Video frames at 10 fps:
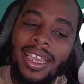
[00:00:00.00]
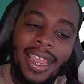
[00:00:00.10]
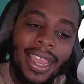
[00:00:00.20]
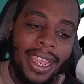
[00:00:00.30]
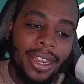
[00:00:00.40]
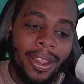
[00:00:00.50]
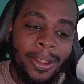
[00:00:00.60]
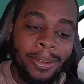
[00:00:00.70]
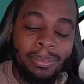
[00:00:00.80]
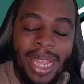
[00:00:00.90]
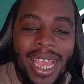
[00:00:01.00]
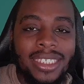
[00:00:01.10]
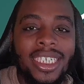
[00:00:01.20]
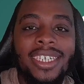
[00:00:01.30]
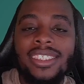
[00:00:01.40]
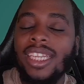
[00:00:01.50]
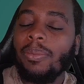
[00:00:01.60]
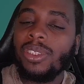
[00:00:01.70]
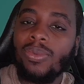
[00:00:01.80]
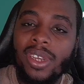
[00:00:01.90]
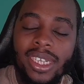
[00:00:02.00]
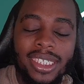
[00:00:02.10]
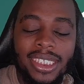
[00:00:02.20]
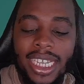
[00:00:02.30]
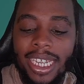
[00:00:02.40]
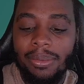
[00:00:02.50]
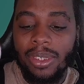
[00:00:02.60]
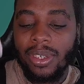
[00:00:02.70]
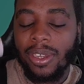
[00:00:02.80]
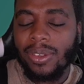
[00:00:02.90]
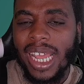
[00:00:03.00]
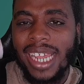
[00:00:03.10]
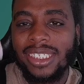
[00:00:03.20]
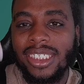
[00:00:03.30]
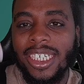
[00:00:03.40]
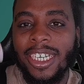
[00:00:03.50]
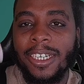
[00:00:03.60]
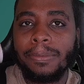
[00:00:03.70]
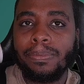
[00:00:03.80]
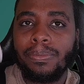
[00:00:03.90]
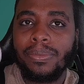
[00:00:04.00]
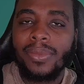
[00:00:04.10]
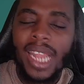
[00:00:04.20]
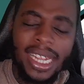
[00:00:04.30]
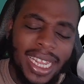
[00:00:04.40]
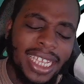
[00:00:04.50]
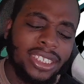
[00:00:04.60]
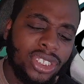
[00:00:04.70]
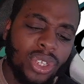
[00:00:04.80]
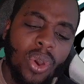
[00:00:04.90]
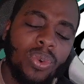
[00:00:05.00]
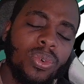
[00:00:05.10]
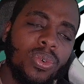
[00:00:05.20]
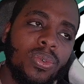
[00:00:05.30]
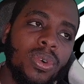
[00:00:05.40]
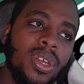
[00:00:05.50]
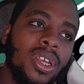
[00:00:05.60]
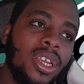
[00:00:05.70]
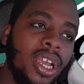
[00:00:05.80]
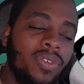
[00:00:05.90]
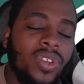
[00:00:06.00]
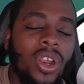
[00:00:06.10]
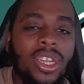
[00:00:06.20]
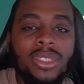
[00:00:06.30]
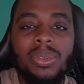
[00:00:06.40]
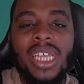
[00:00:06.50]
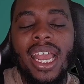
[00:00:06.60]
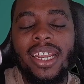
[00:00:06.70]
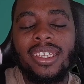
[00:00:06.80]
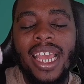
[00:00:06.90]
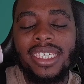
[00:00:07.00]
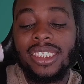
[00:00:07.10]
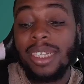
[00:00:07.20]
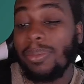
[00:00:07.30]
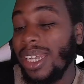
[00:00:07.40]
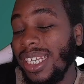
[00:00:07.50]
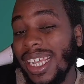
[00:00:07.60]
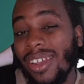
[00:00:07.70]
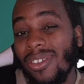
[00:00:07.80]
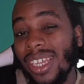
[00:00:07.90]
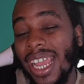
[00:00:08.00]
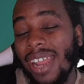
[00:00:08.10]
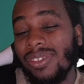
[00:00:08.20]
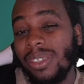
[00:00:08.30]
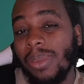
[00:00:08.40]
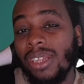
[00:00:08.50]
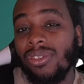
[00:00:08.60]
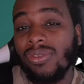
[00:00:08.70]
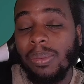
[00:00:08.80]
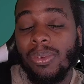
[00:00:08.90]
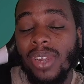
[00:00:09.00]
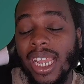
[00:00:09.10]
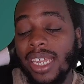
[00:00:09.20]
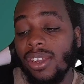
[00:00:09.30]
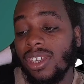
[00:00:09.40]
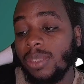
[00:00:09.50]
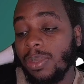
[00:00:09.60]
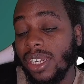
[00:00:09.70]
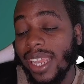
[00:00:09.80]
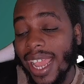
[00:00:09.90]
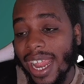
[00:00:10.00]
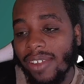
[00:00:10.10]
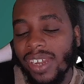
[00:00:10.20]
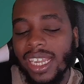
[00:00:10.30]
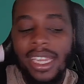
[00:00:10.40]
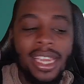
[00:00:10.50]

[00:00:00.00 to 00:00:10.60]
And last year, his numbers weren't the same. You know, last year, I think his total of yards was higher last year, but he did only average about 3.8 yards per carry.